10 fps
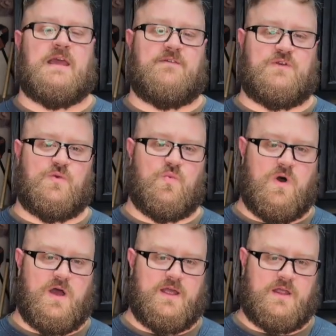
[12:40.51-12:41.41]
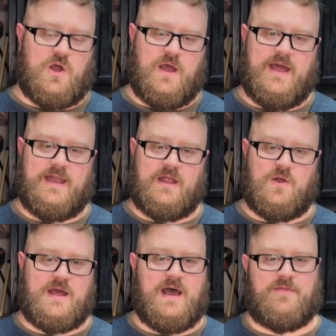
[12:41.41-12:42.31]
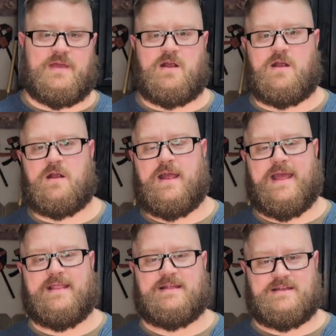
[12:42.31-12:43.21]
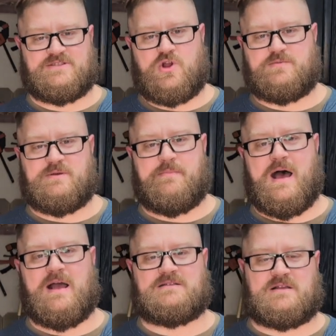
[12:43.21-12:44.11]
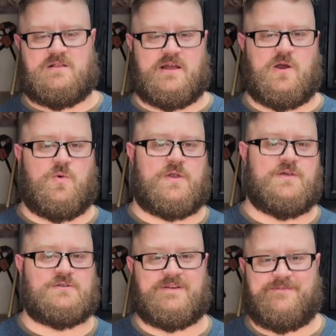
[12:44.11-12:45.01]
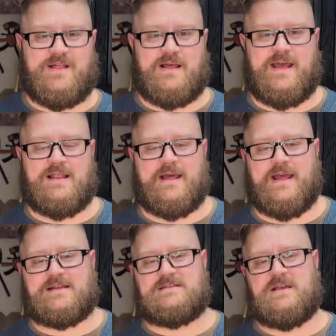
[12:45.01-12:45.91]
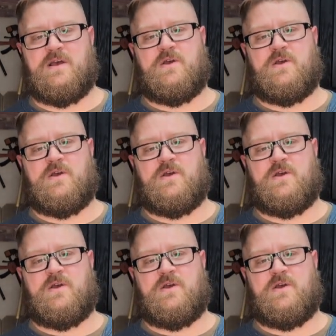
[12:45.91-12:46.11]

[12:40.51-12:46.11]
If you want, go ahead and go down there in the description box, click on one of those affiliate links.